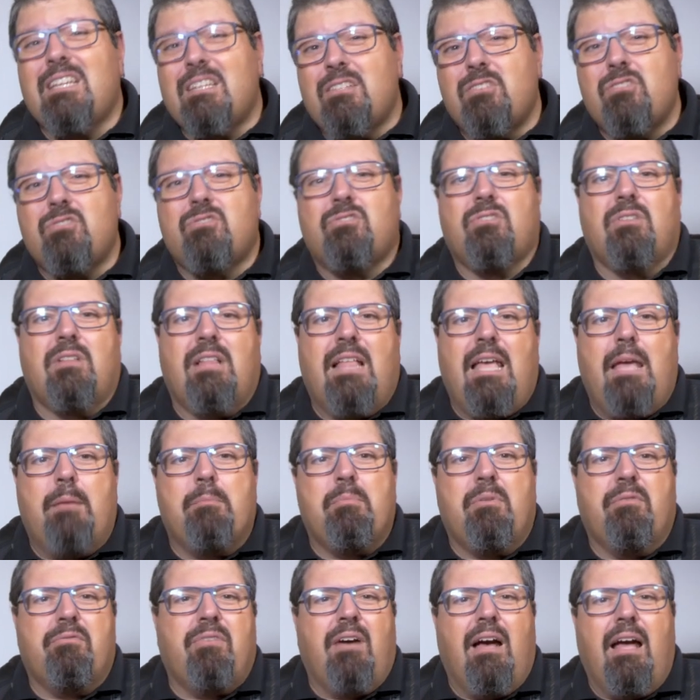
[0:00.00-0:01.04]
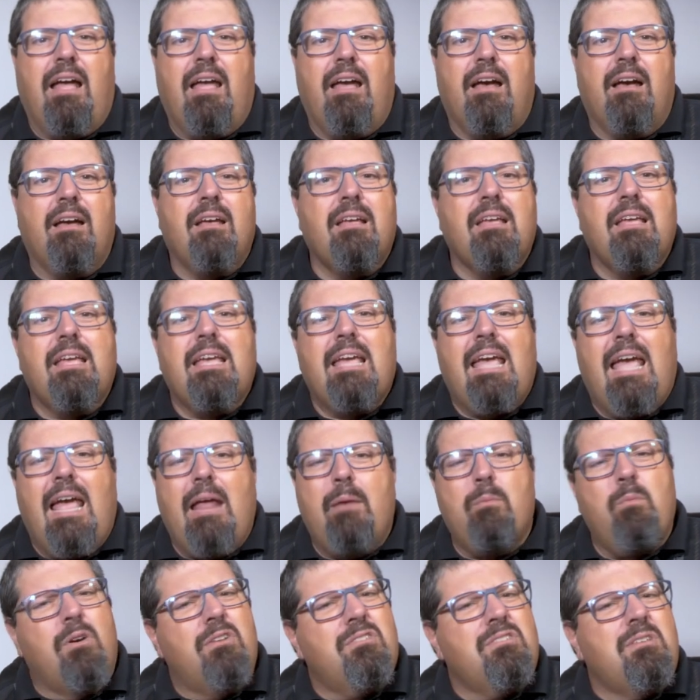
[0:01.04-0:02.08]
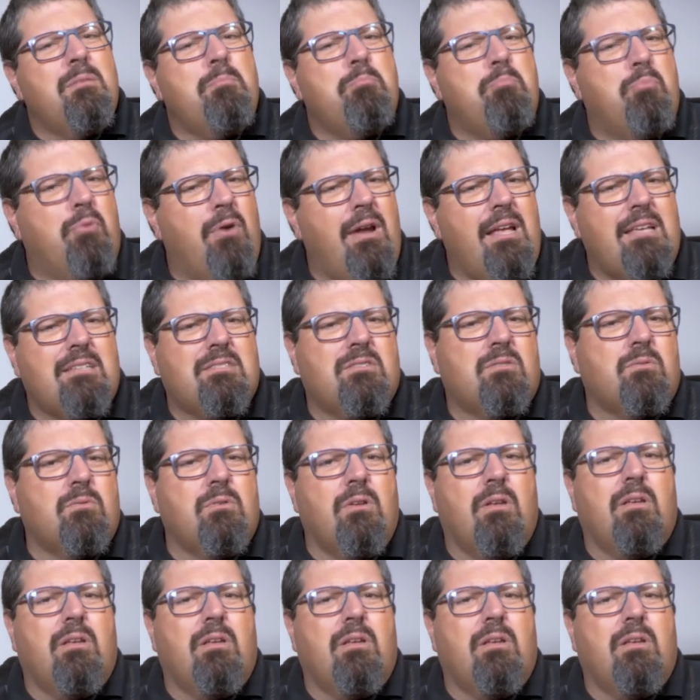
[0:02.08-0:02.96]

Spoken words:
digital amplifier and was impressed